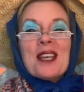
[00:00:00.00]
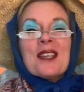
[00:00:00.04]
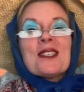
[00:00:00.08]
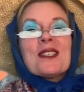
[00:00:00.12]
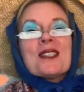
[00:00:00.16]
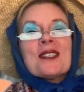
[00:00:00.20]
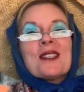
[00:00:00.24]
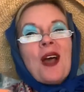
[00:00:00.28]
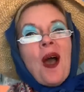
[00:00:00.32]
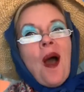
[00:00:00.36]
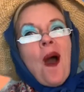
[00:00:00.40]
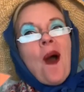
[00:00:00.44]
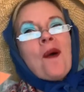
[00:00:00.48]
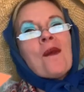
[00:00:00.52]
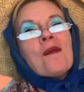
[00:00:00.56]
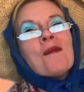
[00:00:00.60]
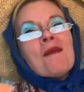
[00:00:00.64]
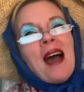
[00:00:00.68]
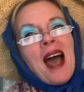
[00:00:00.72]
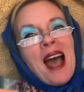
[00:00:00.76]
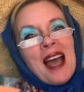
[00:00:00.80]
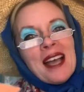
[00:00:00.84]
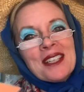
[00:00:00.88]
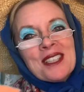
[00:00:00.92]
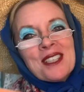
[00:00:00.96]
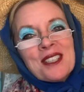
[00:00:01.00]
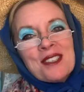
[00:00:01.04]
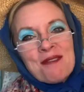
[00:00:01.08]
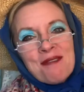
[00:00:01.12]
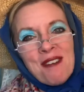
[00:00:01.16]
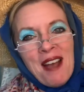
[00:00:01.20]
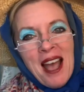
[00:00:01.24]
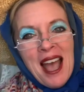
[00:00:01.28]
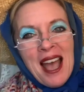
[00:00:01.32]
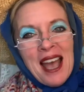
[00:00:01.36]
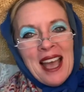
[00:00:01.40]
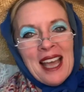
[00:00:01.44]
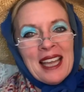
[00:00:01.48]
So much
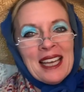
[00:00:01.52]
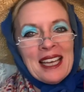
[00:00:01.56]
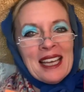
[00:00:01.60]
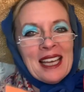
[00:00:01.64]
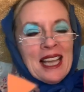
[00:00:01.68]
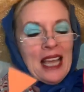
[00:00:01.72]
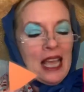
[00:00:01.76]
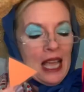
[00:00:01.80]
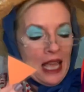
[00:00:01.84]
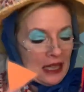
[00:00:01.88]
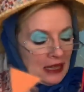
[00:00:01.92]
fun!